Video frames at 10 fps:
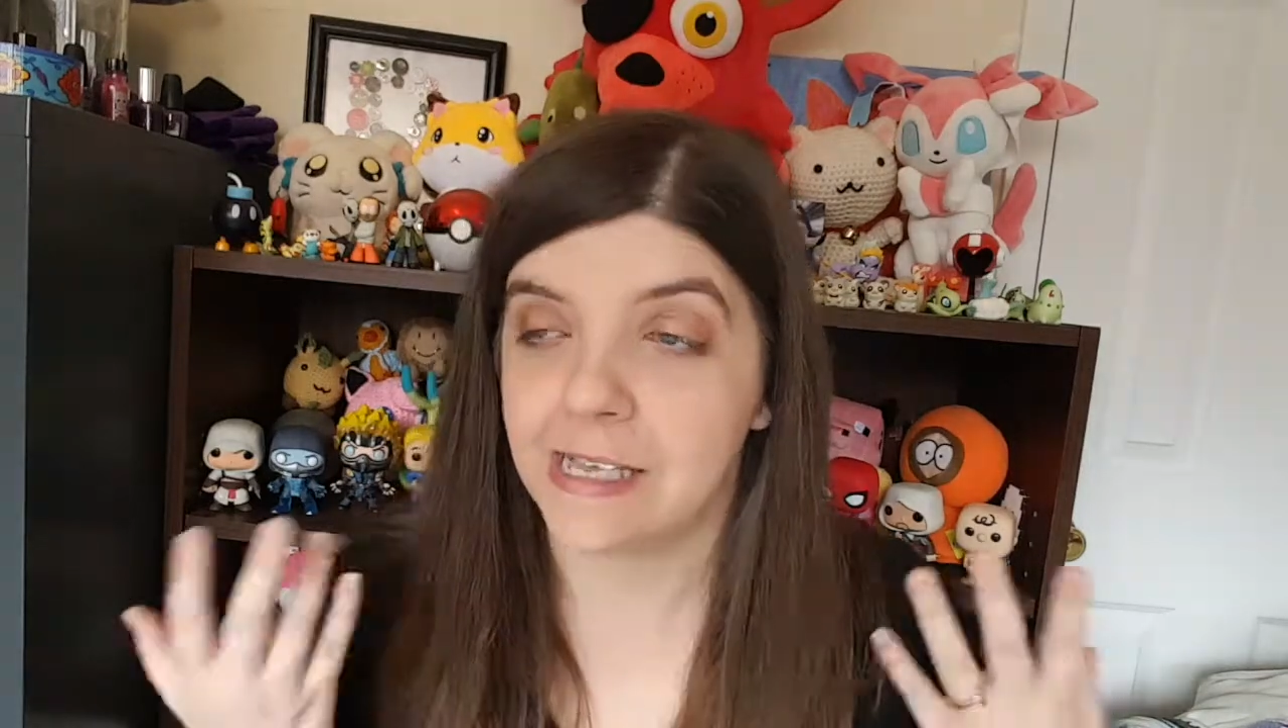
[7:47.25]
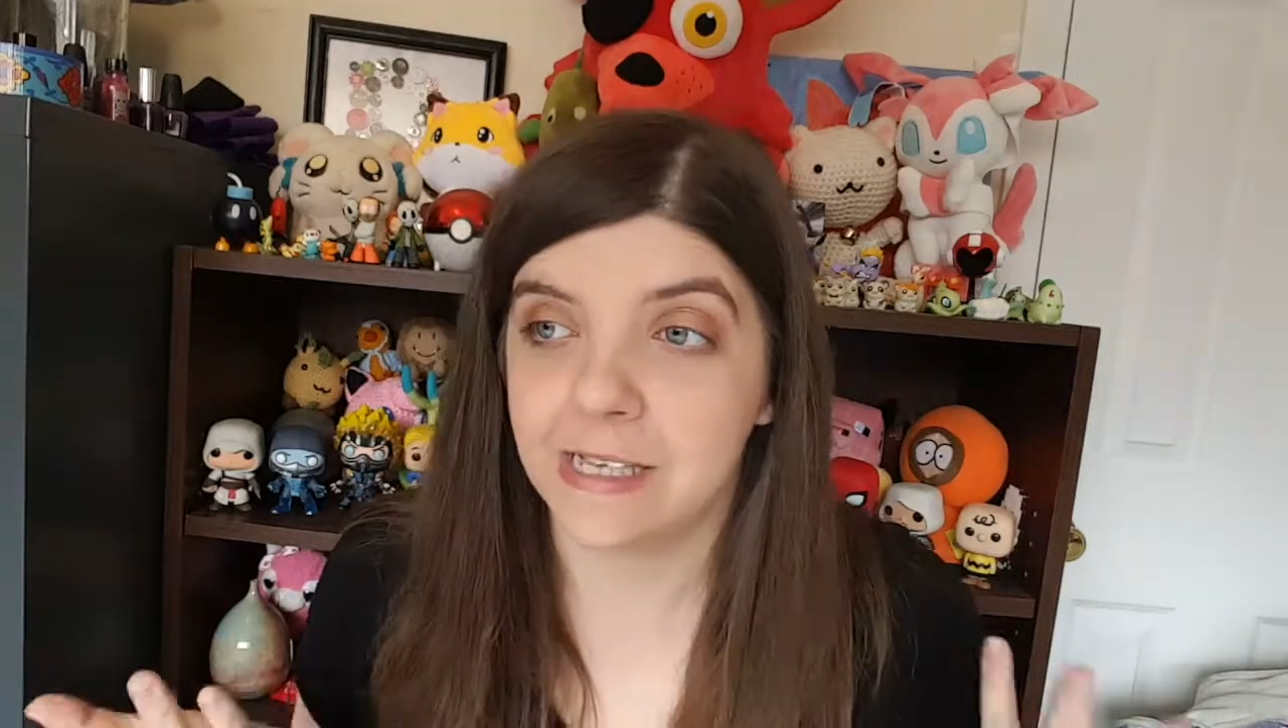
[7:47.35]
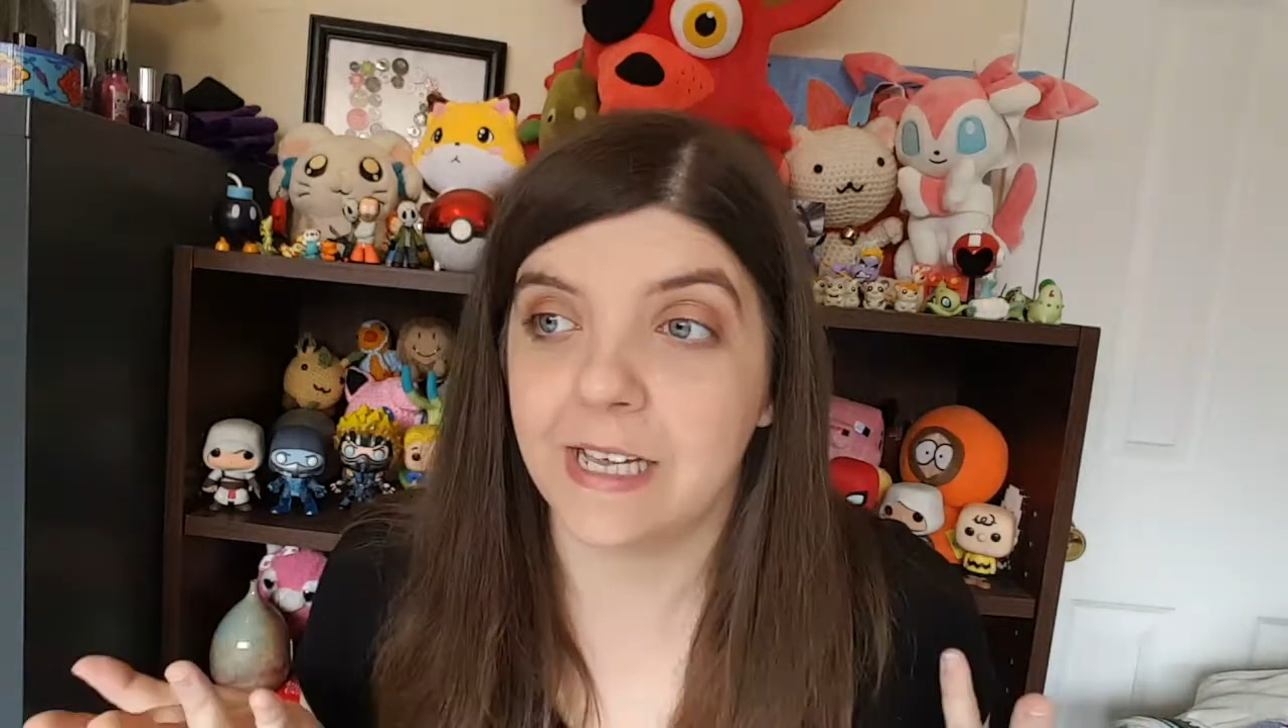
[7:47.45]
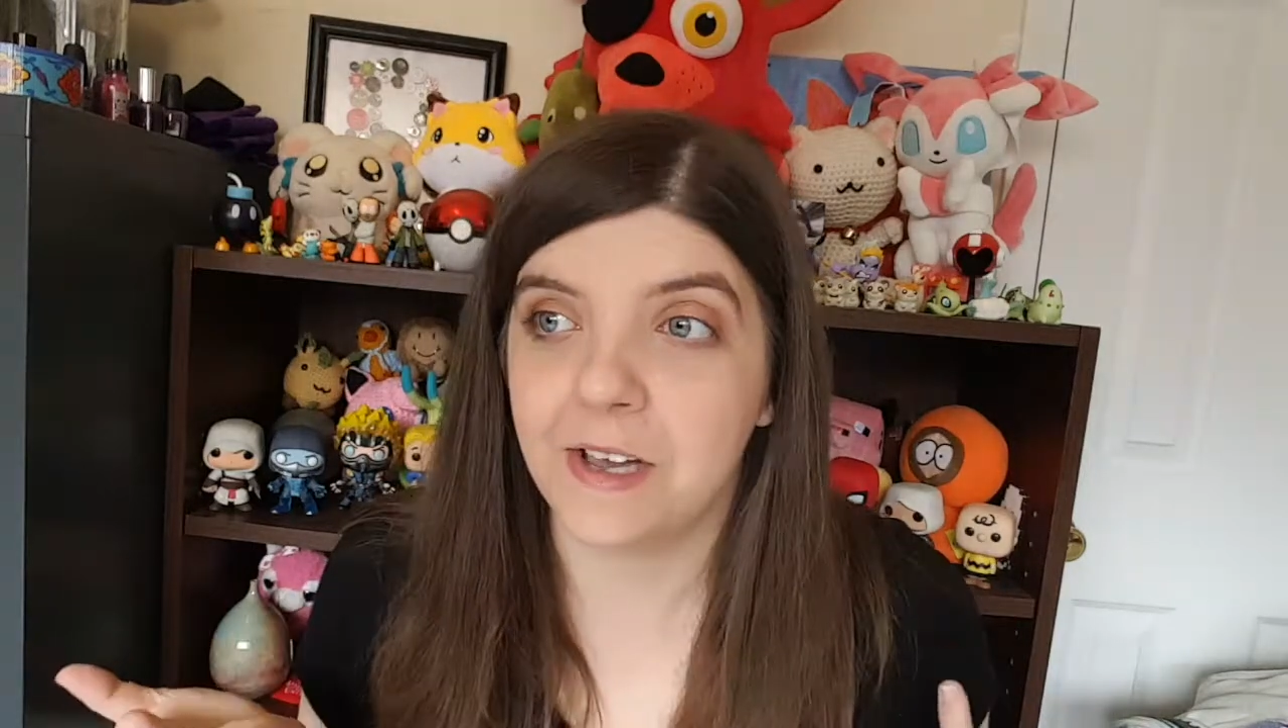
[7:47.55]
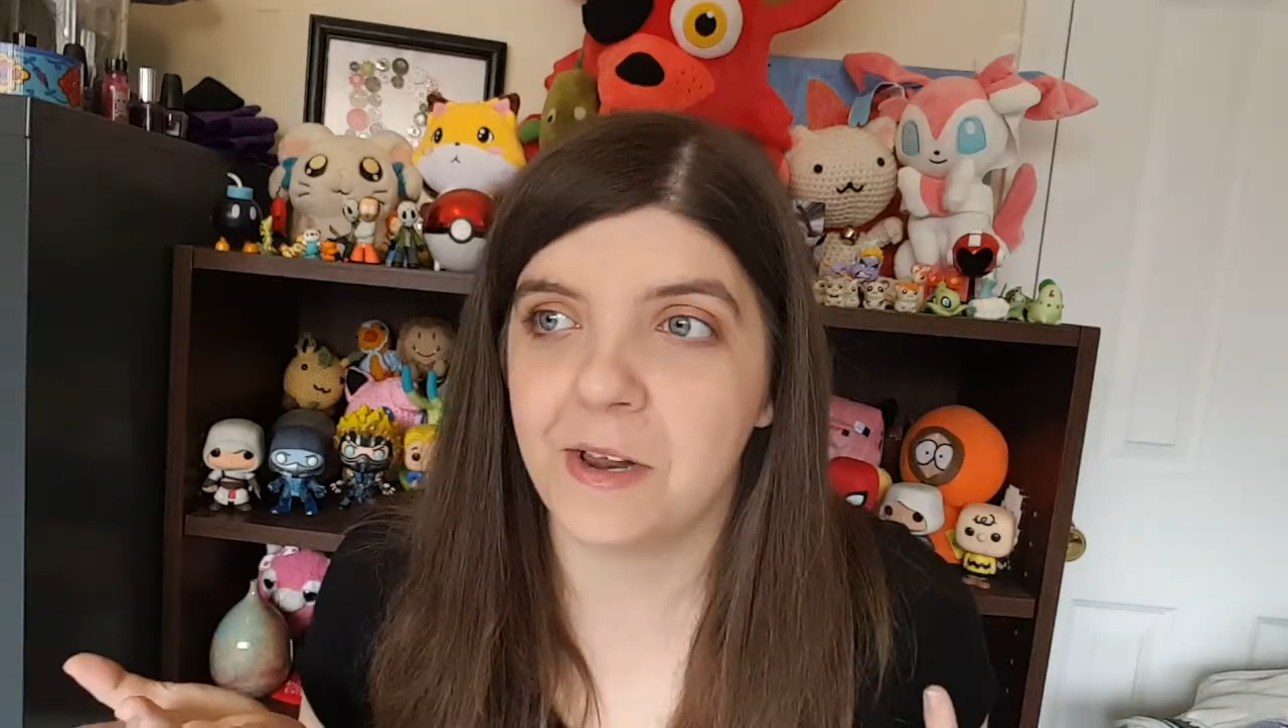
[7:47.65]
is
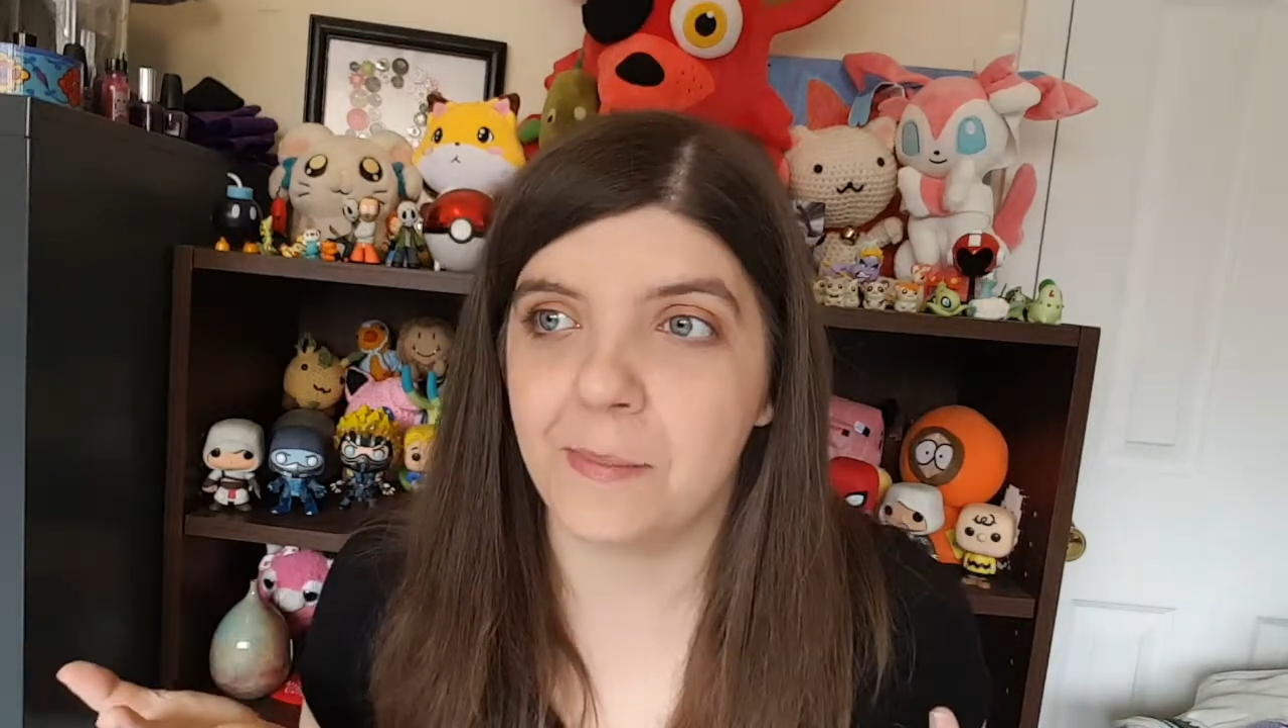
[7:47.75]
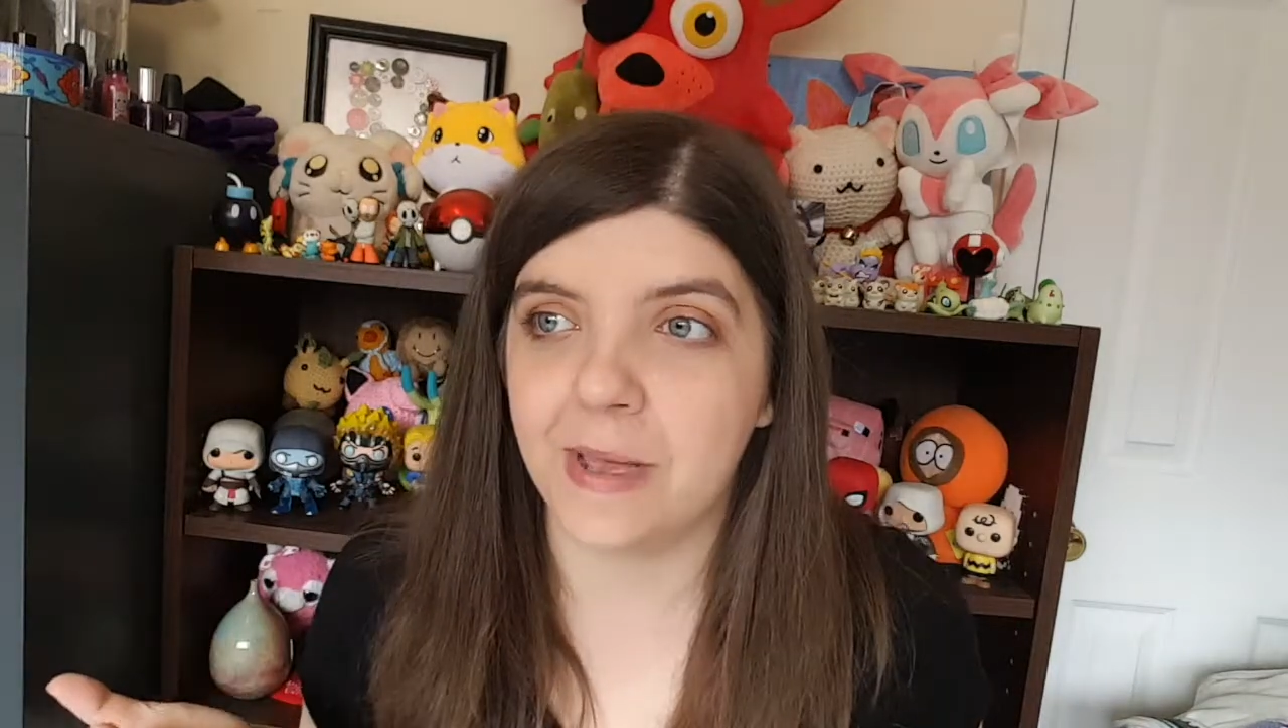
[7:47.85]
he gonna